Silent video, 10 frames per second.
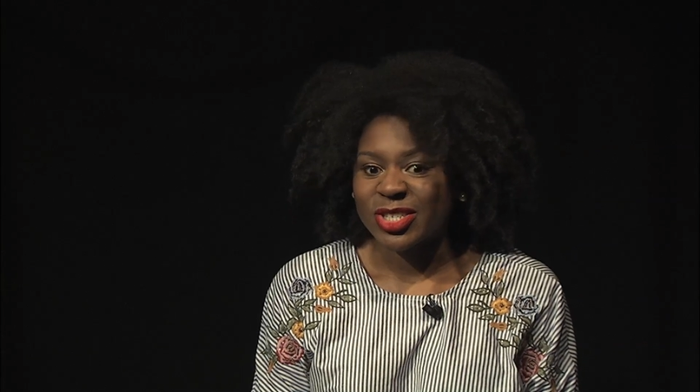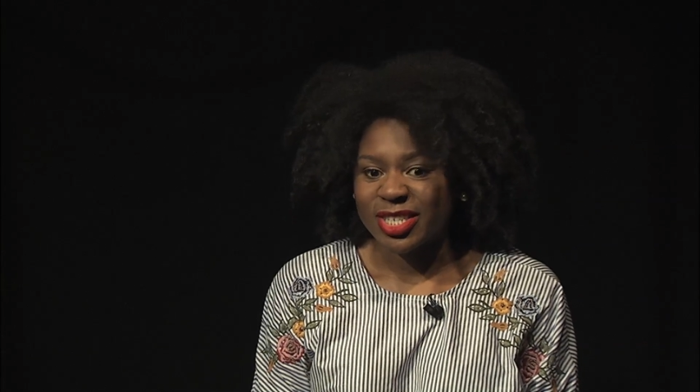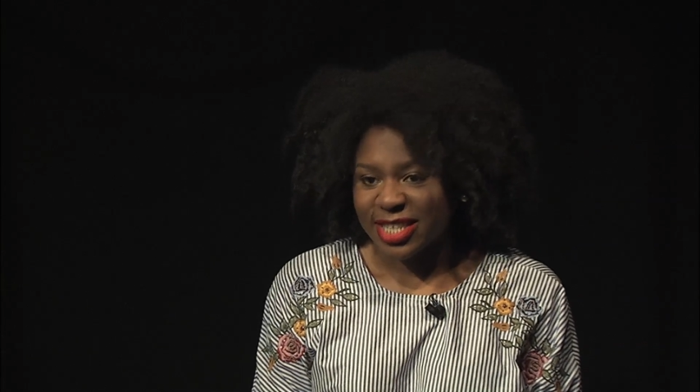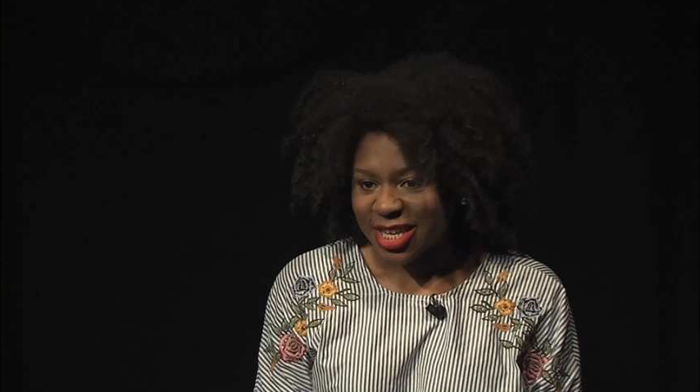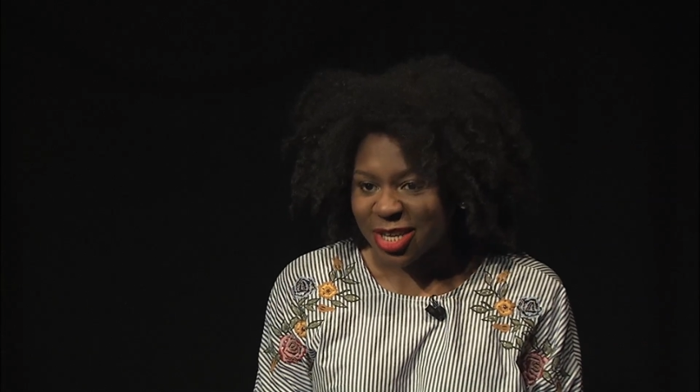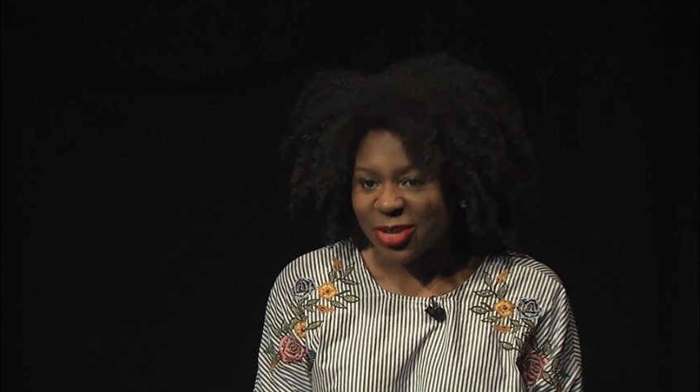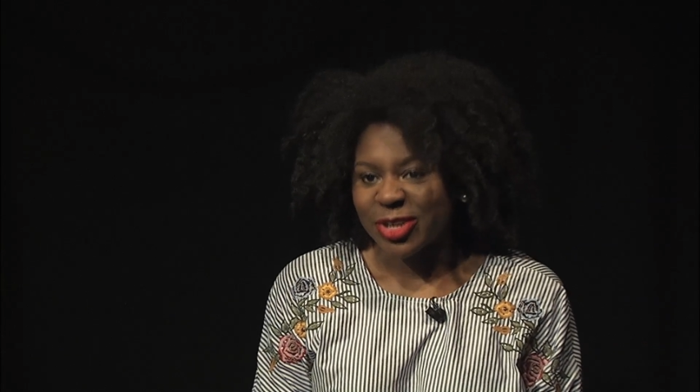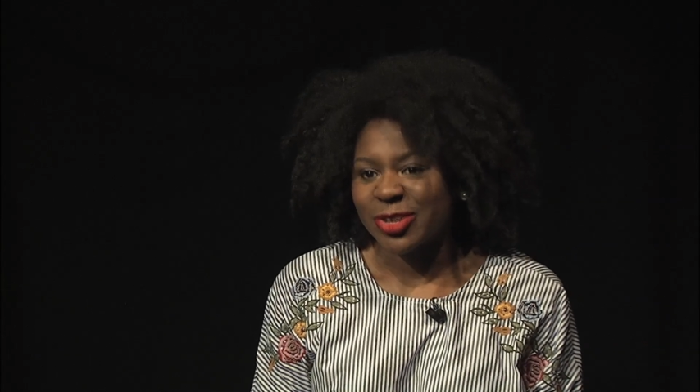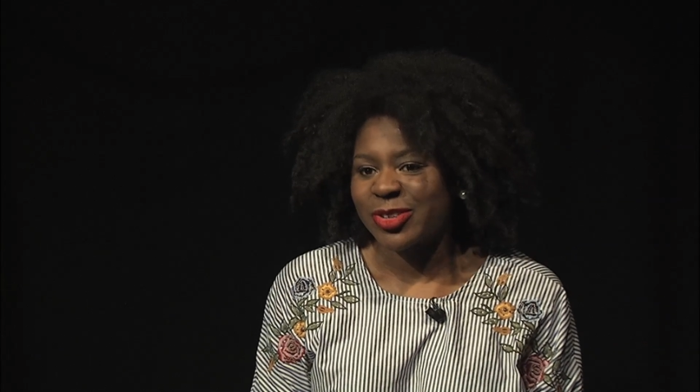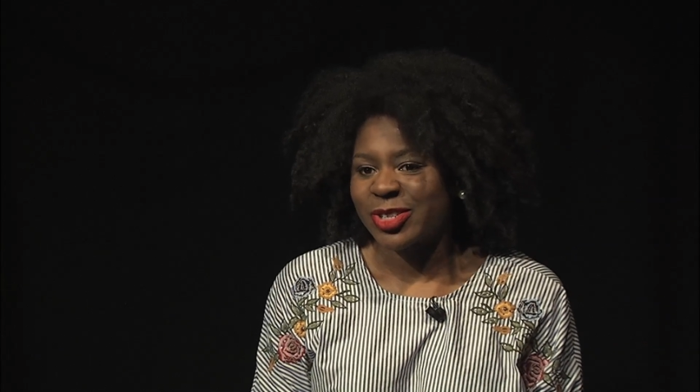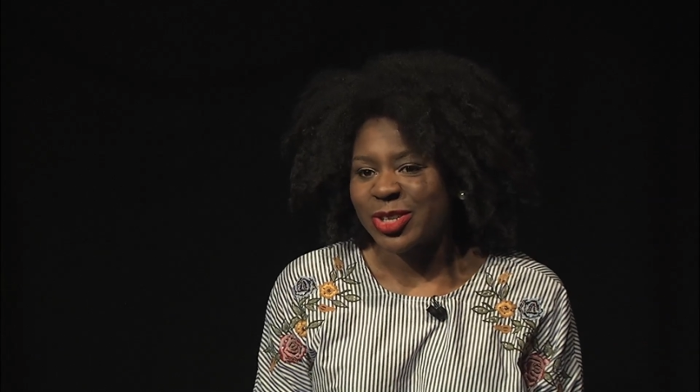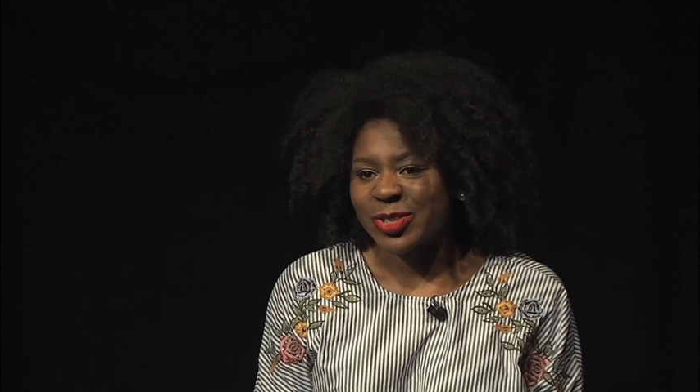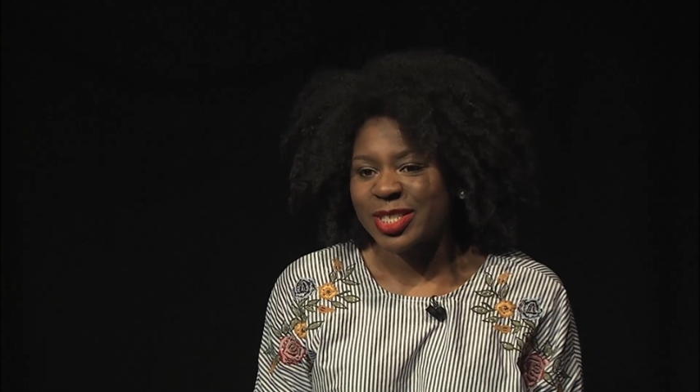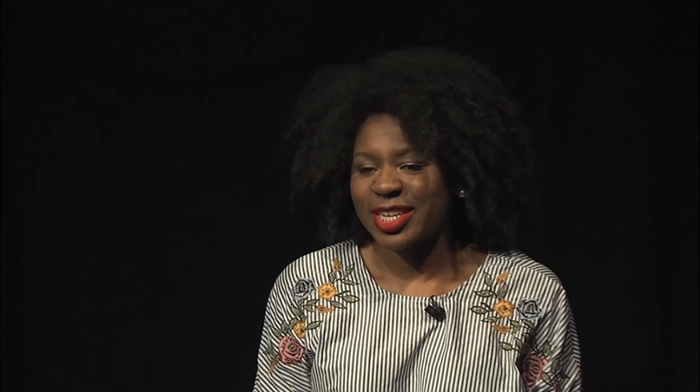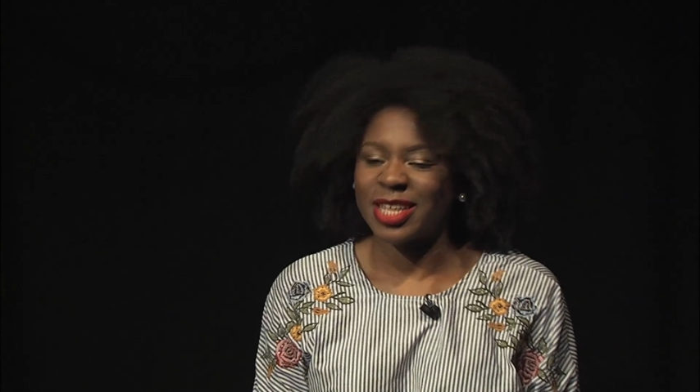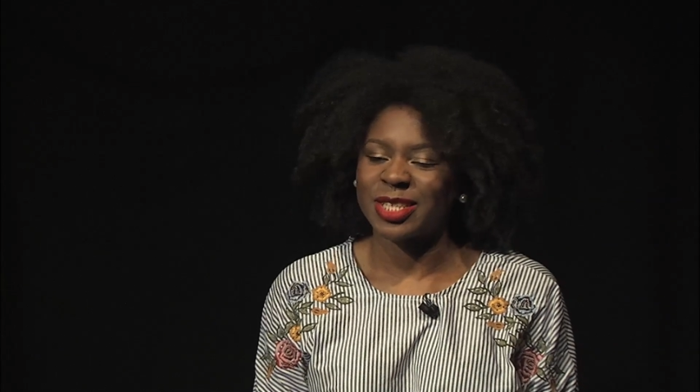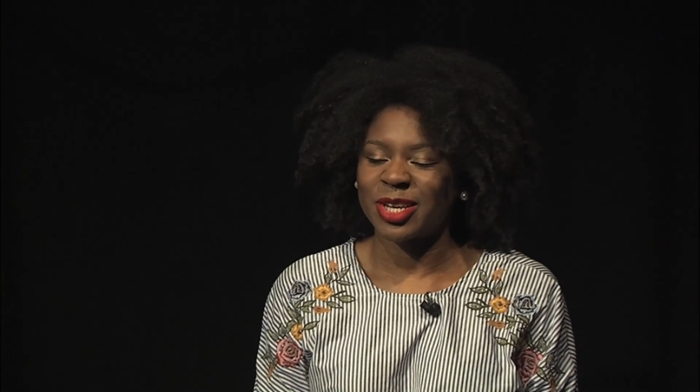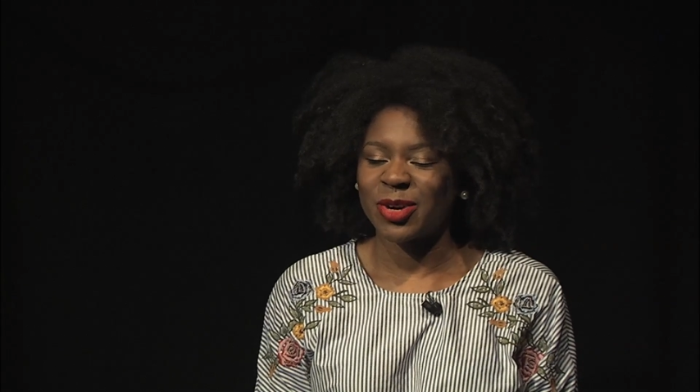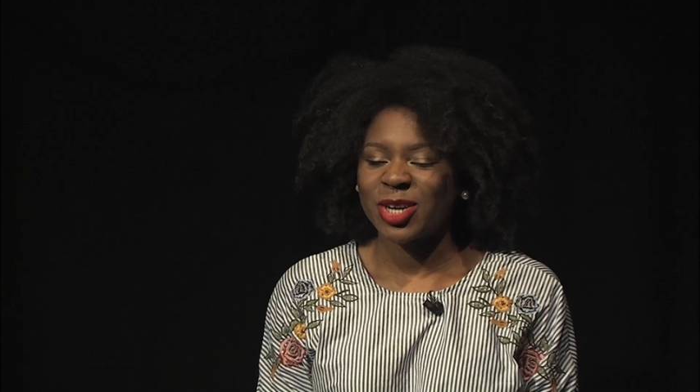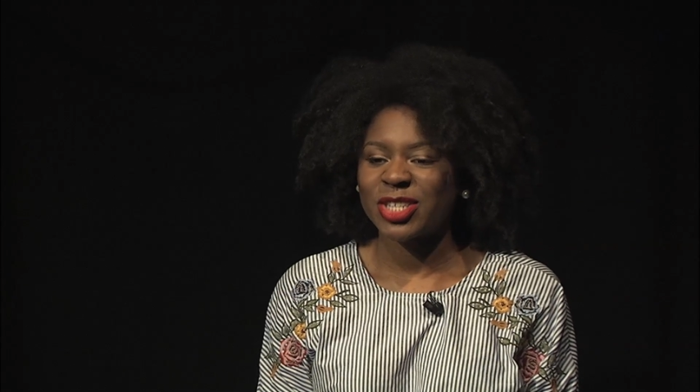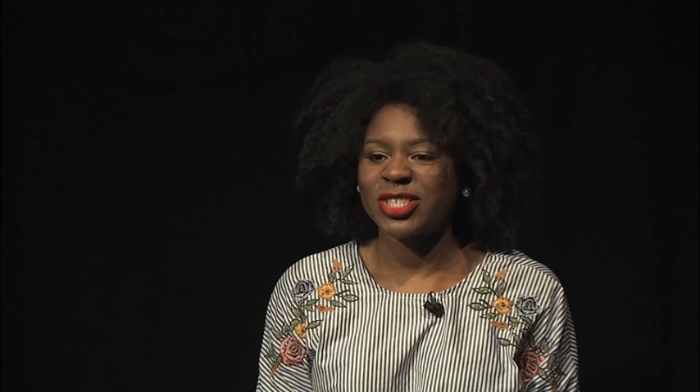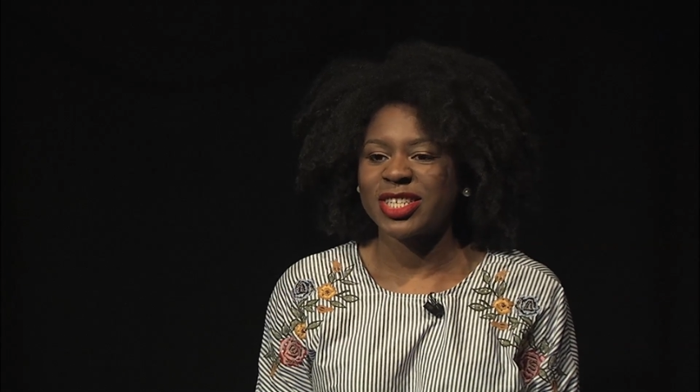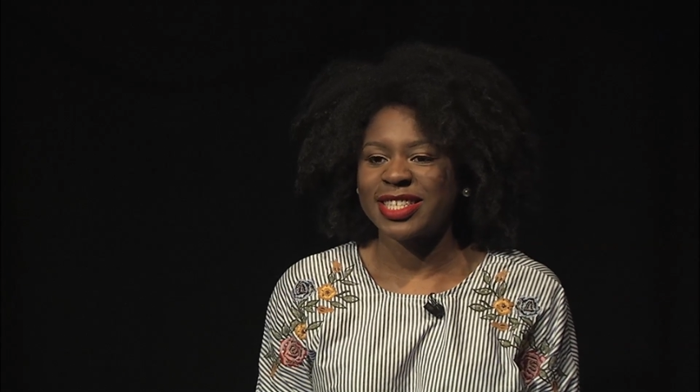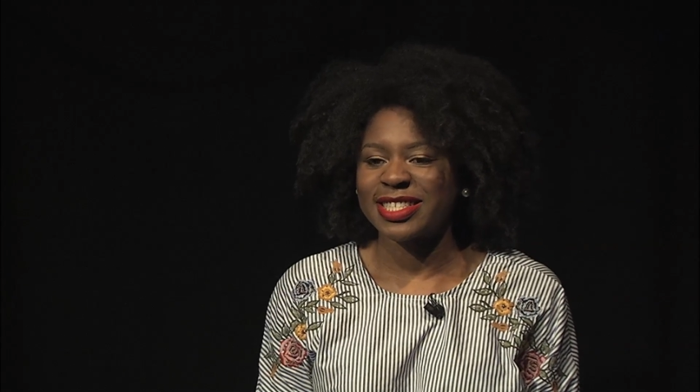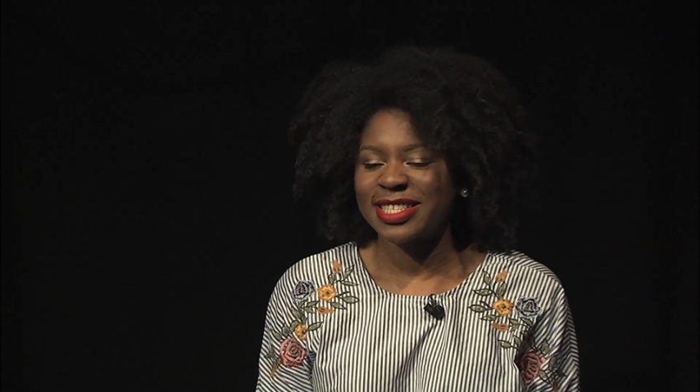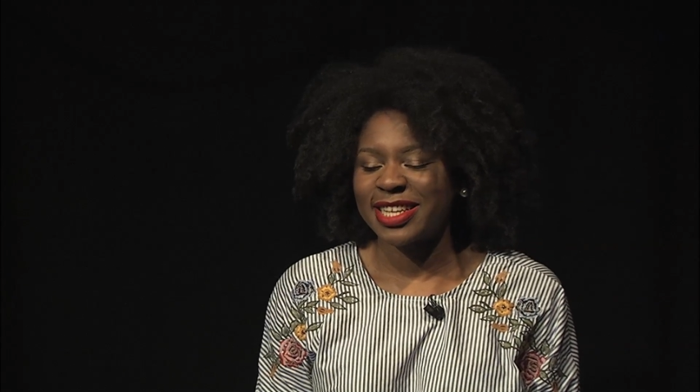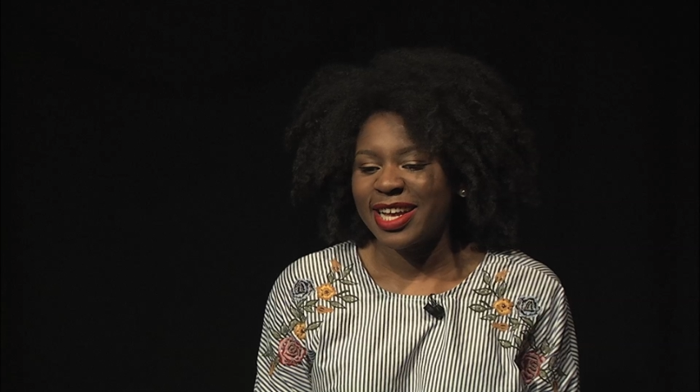and taking critical notes and asking questions.